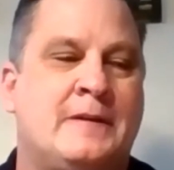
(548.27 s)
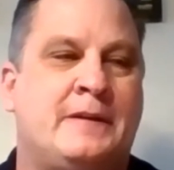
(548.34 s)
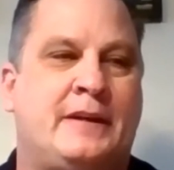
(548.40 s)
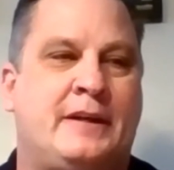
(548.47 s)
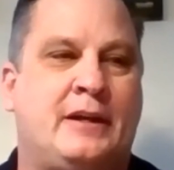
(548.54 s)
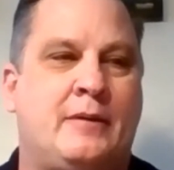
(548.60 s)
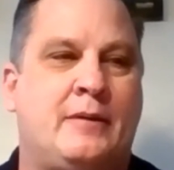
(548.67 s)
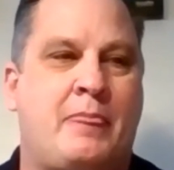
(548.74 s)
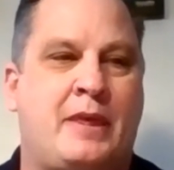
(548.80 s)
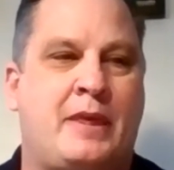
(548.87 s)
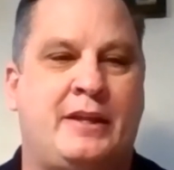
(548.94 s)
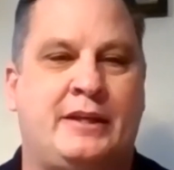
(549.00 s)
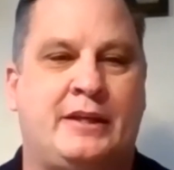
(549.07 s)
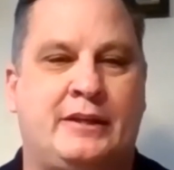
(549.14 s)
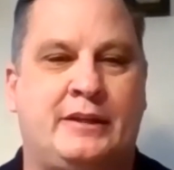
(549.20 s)
And
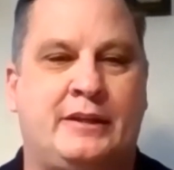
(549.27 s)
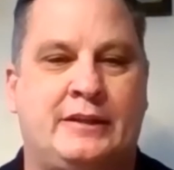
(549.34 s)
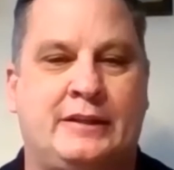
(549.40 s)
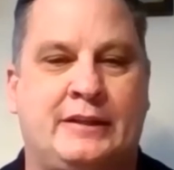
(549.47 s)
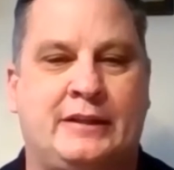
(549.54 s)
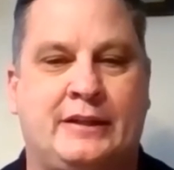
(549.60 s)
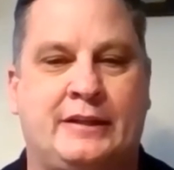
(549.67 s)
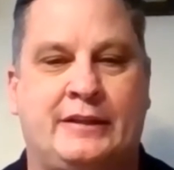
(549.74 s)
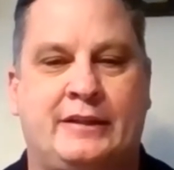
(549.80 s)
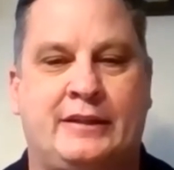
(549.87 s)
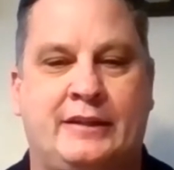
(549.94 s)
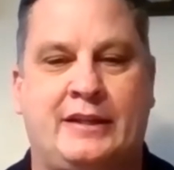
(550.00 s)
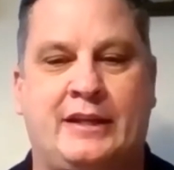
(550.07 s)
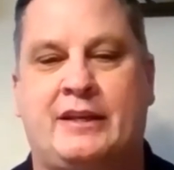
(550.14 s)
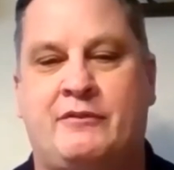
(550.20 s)
then
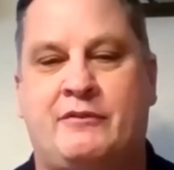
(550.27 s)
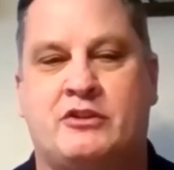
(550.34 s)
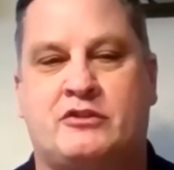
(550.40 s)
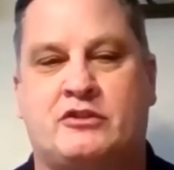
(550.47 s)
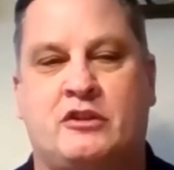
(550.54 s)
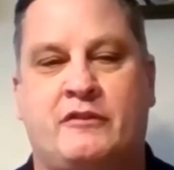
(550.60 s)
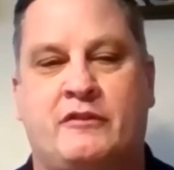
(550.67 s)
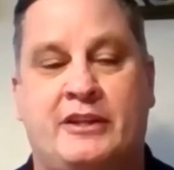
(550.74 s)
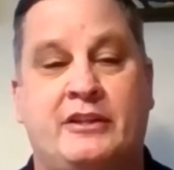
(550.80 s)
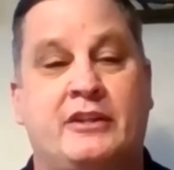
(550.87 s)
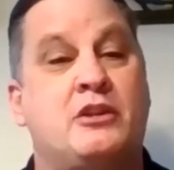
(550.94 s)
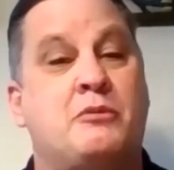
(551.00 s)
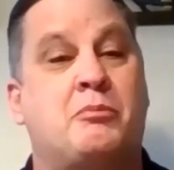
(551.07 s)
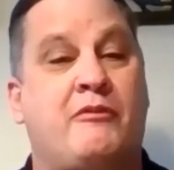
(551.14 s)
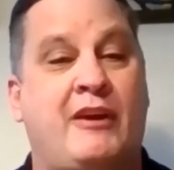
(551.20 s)
they give you the survey that then
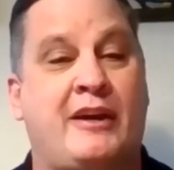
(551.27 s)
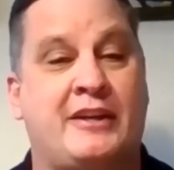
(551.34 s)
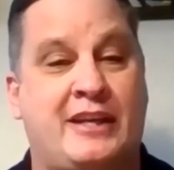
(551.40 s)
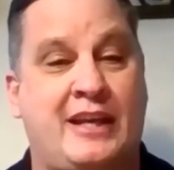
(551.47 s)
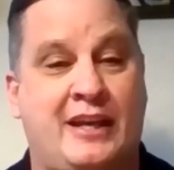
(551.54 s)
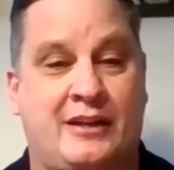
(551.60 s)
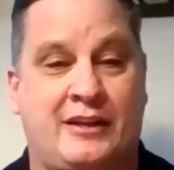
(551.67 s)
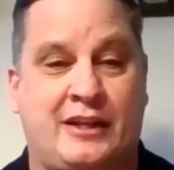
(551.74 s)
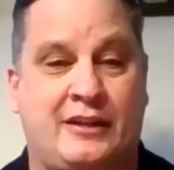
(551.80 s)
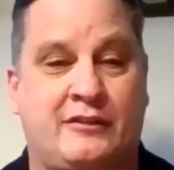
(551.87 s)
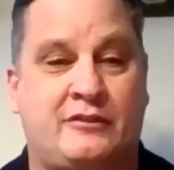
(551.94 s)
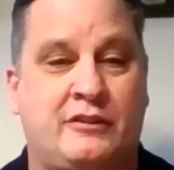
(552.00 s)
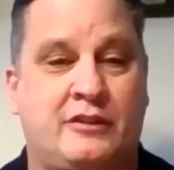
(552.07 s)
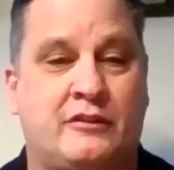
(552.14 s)
you provide to candidates.